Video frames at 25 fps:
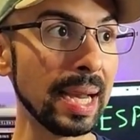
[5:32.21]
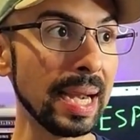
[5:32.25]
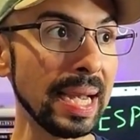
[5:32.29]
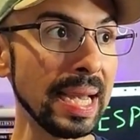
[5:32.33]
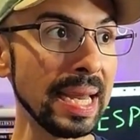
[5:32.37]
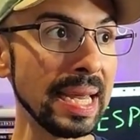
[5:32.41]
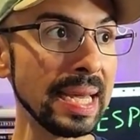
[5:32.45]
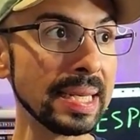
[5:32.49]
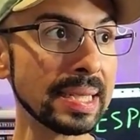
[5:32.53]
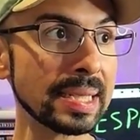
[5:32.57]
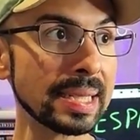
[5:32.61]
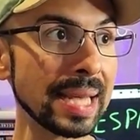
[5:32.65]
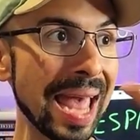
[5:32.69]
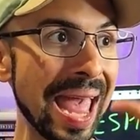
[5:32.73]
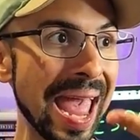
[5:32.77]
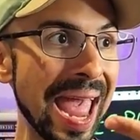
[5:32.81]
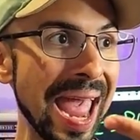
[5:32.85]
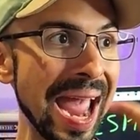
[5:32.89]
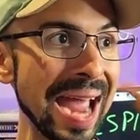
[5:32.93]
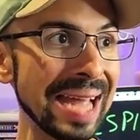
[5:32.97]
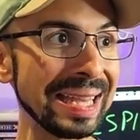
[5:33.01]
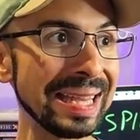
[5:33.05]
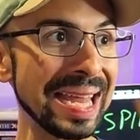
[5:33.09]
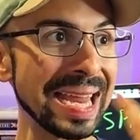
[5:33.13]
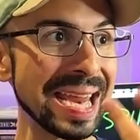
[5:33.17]
Knees,
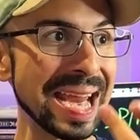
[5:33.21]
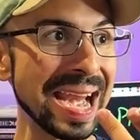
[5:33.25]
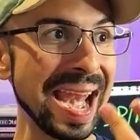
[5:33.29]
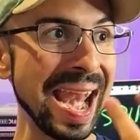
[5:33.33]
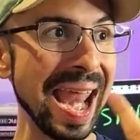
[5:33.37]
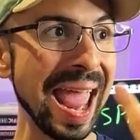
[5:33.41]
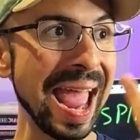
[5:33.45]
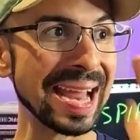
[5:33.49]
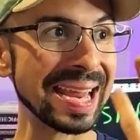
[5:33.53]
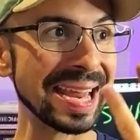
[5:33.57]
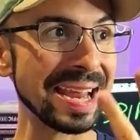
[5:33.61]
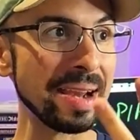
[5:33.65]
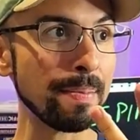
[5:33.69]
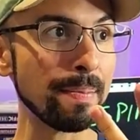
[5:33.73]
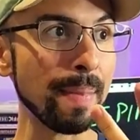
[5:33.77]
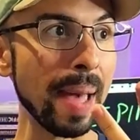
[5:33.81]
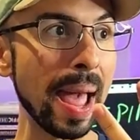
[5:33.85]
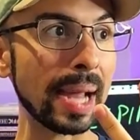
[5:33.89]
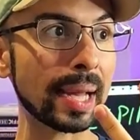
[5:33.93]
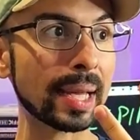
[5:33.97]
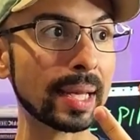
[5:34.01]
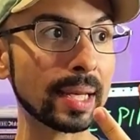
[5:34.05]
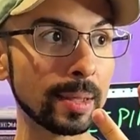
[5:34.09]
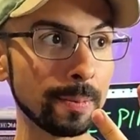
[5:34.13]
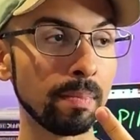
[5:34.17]
headache, neck, and
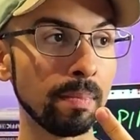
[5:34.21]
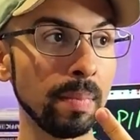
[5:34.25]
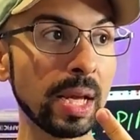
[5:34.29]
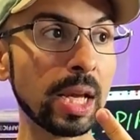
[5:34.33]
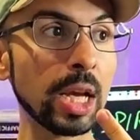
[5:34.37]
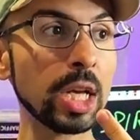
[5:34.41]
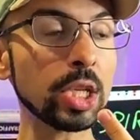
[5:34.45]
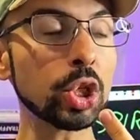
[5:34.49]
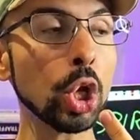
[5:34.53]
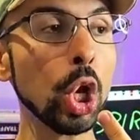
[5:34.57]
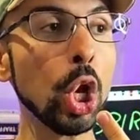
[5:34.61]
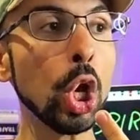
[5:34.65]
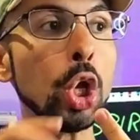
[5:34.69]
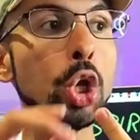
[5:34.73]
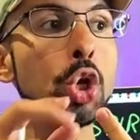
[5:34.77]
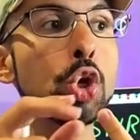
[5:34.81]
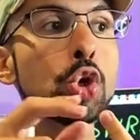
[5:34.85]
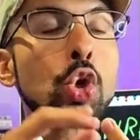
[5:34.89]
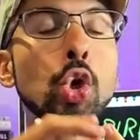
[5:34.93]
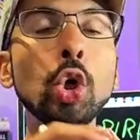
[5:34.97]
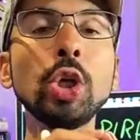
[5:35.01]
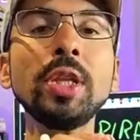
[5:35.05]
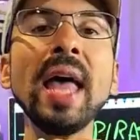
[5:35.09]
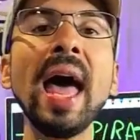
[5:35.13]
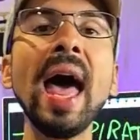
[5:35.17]
back. Because you
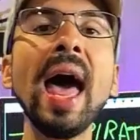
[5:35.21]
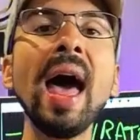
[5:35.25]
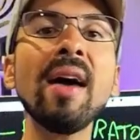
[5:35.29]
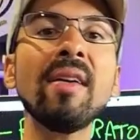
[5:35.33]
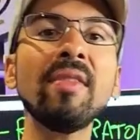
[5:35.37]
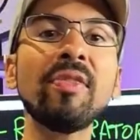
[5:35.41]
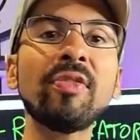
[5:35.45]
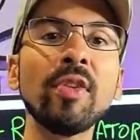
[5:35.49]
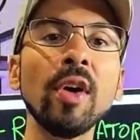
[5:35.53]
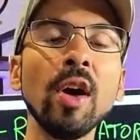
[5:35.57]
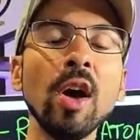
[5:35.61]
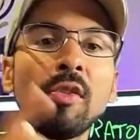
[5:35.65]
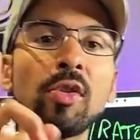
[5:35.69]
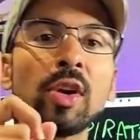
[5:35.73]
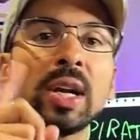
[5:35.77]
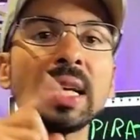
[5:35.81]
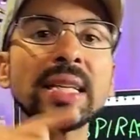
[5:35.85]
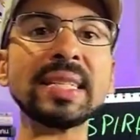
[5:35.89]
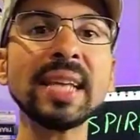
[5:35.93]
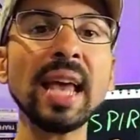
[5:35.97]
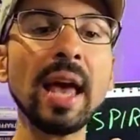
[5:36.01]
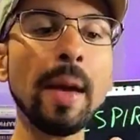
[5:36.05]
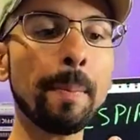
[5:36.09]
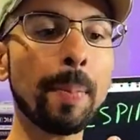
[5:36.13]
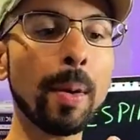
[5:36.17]
could have, for
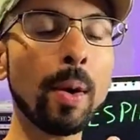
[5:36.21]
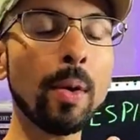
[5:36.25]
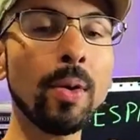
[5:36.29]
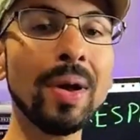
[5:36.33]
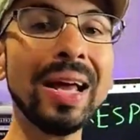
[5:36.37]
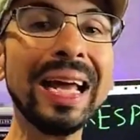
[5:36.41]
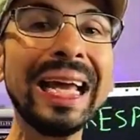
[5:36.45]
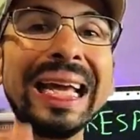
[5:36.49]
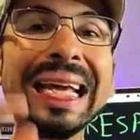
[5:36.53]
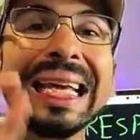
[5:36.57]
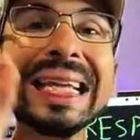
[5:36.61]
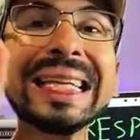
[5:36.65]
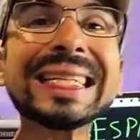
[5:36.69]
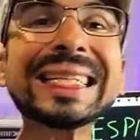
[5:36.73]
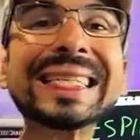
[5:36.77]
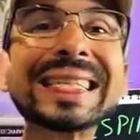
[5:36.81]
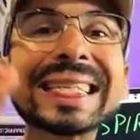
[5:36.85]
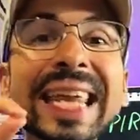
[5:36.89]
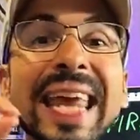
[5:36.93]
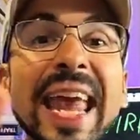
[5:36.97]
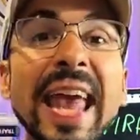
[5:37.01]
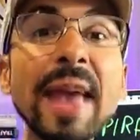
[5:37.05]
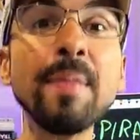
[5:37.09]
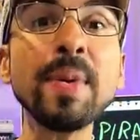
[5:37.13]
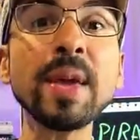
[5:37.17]
example,
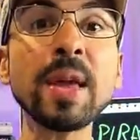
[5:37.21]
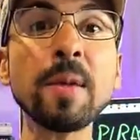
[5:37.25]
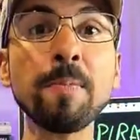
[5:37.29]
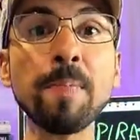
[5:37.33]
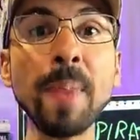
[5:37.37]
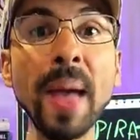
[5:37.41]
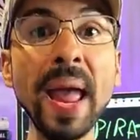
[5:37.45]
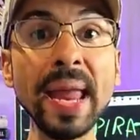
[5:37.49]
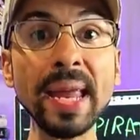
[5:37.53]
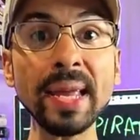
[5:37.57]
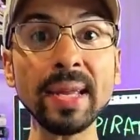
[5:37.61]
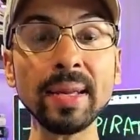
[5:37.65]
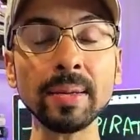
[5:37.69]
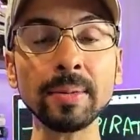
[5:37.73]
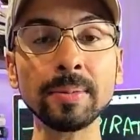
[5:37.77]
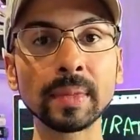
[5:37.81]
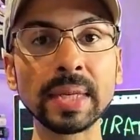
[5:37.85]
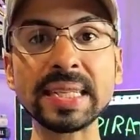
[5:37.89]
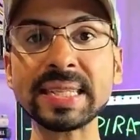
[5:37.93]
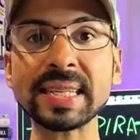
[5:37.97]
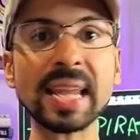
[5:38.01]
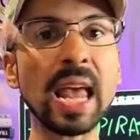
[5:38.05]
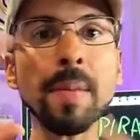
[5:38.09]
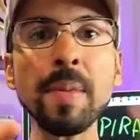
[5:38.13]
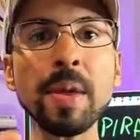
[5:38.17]
ischemic pain.
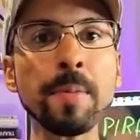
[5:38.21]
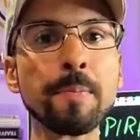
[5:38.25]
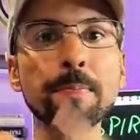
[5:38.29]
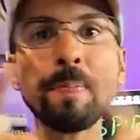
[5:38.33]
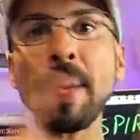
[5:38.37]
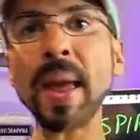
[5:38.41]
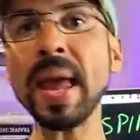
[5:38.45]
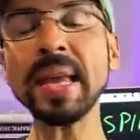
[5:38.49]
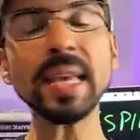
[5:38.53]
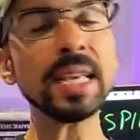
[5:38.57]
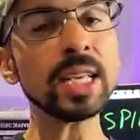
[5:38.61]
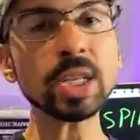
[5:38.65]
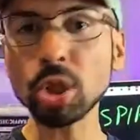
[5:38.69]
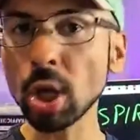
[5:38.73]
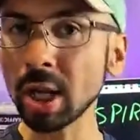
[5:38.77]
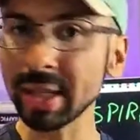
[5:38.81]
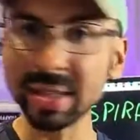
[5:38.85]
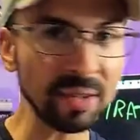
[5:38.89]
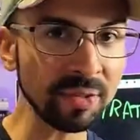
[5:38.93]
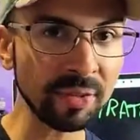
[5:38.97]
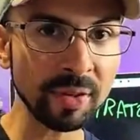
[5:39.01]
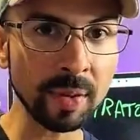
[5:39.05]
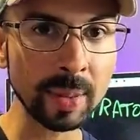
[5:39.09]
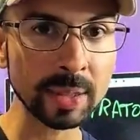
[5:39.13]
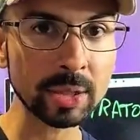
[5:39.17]
Ischemic pain is
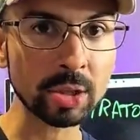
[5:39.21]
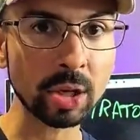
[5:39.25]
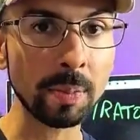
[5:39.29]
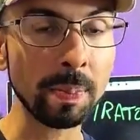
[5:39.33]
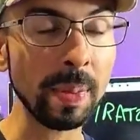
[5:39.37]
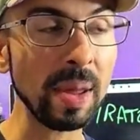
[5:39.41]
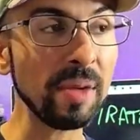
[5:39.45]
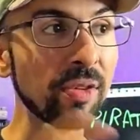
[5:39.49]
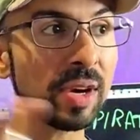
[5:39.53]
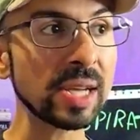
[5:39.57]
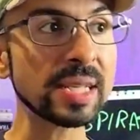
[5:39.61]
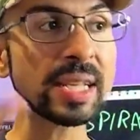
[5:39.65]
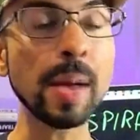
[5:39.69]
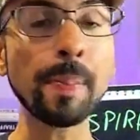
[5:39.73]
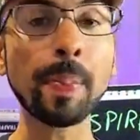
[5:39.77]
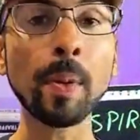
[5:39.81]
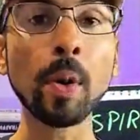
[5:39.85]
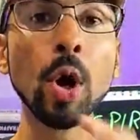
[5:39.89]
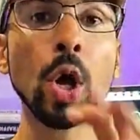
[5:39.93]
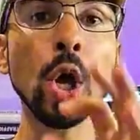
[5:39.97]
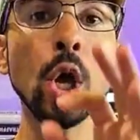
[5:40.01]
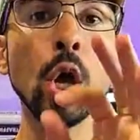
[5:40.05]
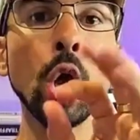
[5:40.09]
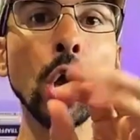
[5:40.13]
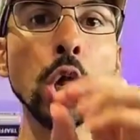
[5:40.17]
not inflammatory pain. For
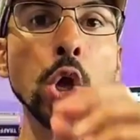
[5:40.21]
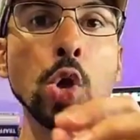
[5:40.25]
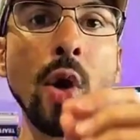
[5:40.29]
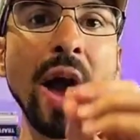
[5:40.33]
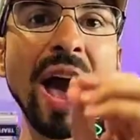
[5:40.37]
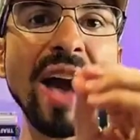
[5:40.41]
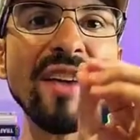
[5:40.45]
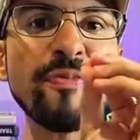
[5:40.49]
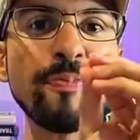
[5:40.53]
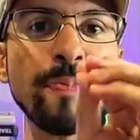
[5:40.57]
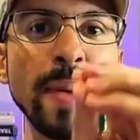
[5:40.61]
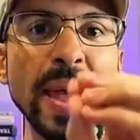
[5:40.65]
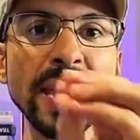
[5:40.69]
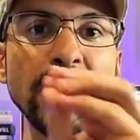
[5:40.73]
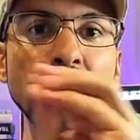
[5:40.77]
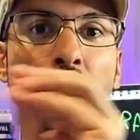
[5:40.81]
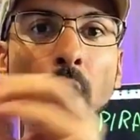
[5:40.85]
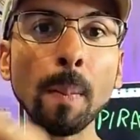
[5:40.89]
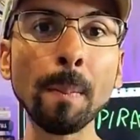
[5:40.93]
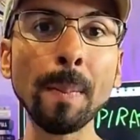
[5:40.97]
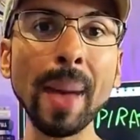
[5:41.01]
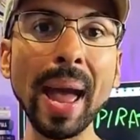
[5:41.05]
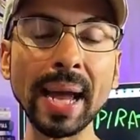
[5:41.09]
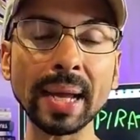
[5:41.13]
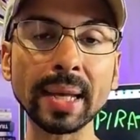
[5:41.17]
example, you have pain in
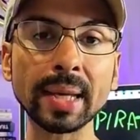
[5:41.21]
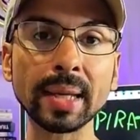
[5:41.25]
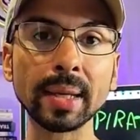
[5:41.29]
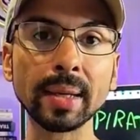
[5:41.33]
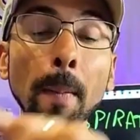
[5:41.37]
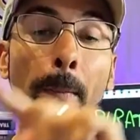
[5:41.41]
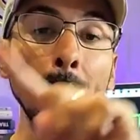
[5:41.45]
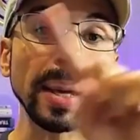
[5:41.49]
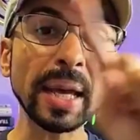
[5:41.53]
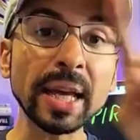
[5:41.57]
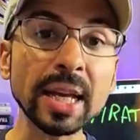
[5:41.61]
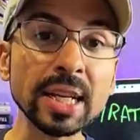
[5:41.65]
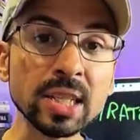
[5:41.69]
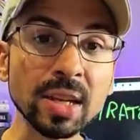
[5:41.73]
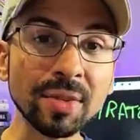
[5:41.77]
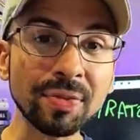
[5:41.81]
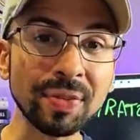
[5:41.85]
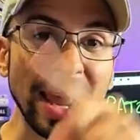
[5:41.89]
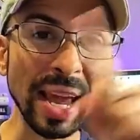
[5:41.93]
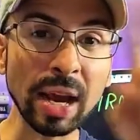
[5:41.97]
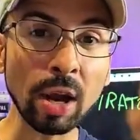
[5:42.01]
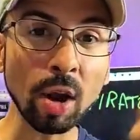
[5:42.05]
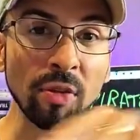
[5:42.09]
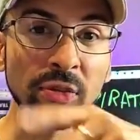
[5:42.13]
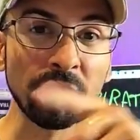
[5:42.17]
your back. Because of
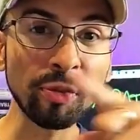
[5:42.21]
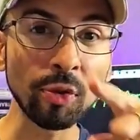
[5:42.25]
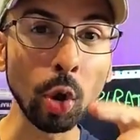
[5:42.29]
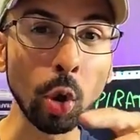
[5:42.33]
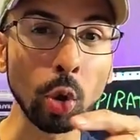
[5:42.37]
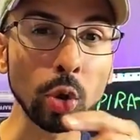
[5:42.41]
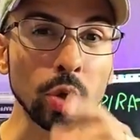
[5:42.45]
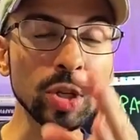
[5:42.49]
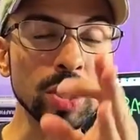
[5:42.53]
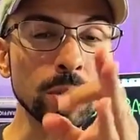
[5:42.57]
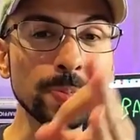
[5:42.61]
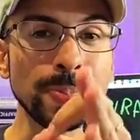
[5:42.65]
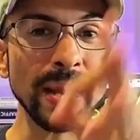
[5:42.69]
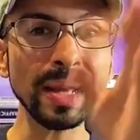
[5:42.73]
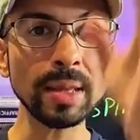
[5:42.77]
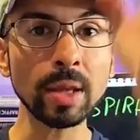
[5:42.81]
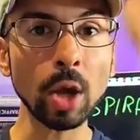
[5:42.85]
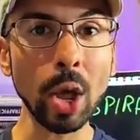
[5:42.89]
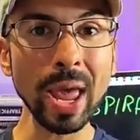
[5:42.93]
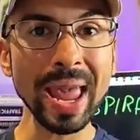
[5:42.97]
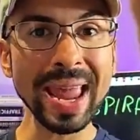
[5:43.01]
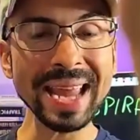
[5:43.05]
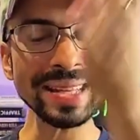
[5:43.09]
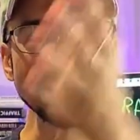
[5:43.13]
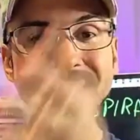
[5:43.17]
lack of flow, you
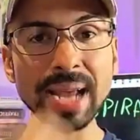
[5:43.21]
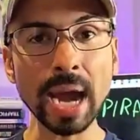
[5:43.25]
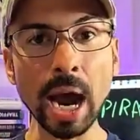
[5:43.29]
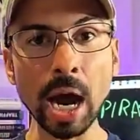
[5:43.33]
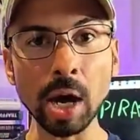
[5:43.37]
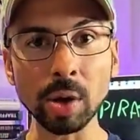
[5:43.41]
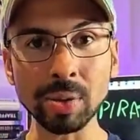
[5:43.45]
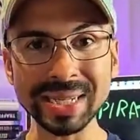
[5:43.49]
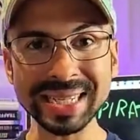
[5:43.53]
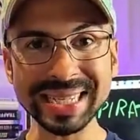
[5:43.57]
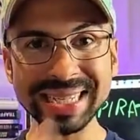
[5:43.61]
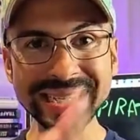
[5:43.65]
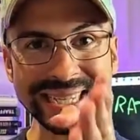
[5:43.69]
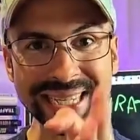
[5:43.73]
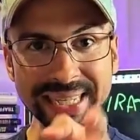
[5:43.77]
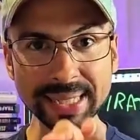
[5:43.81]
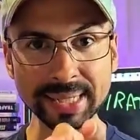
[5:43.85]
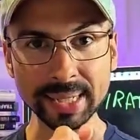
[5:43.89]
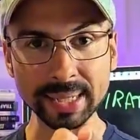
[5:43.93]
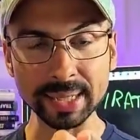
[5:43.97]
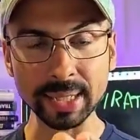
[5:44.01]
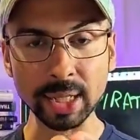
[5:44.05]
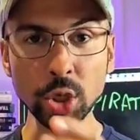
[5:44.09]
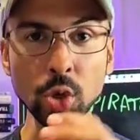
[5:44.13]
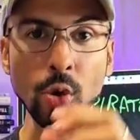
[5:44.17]
spend 8 hours seated.